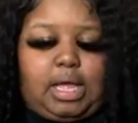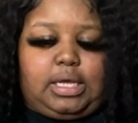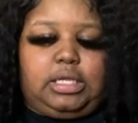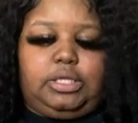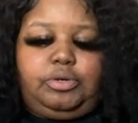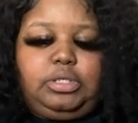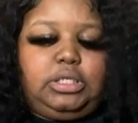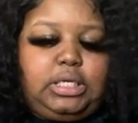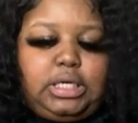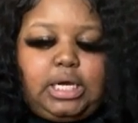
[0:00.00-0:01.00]
Like, it literally,
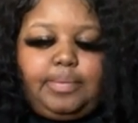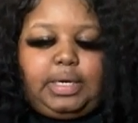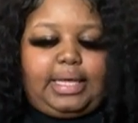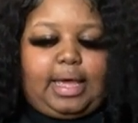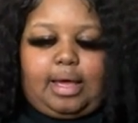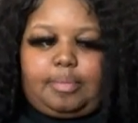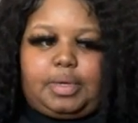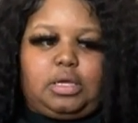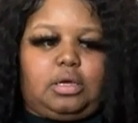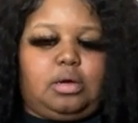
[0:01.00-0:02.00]
it didn't come with a cap. It
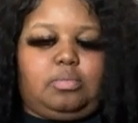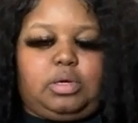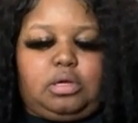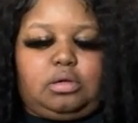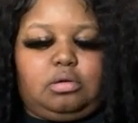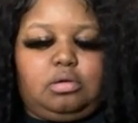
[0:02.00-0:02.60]
didn't come with